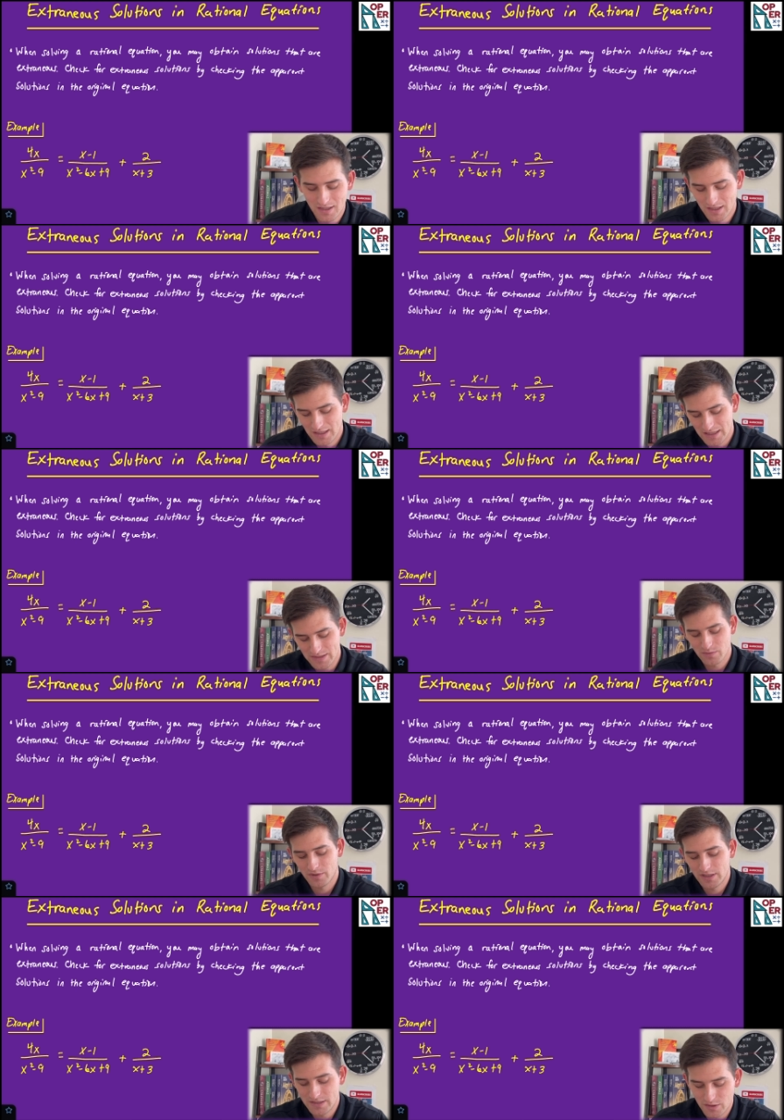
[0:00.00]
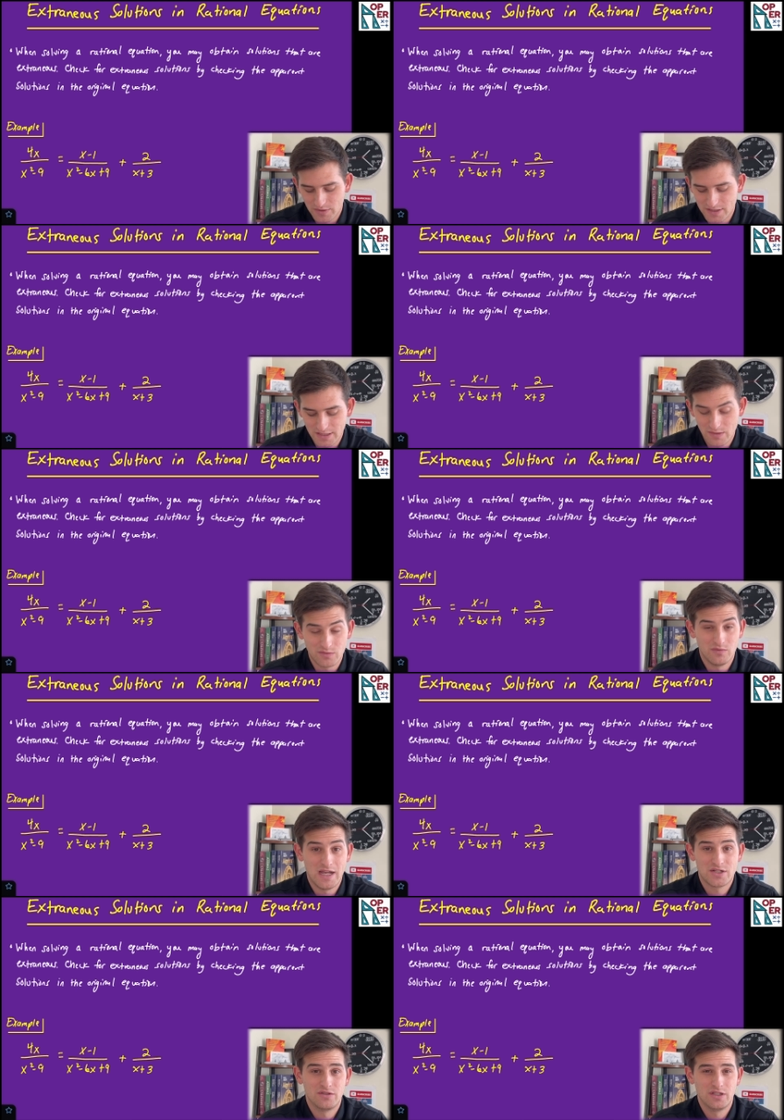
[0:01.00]
And that's what we're going to deal with today with
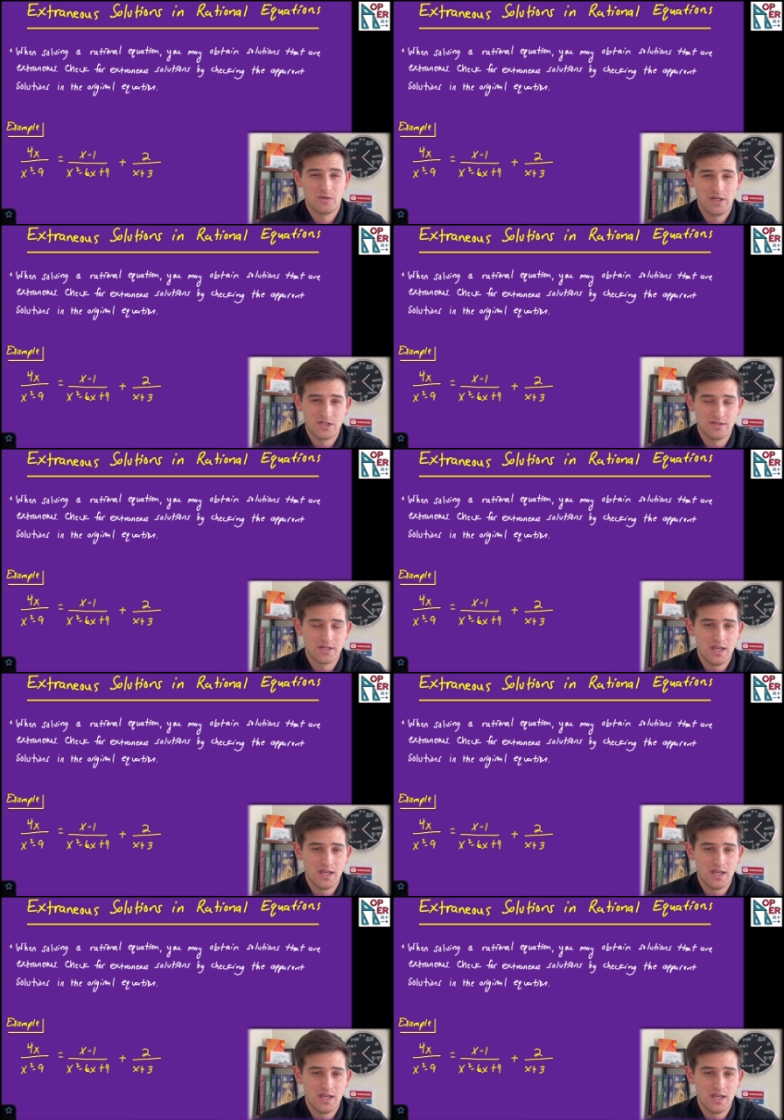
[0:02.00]
rational equations.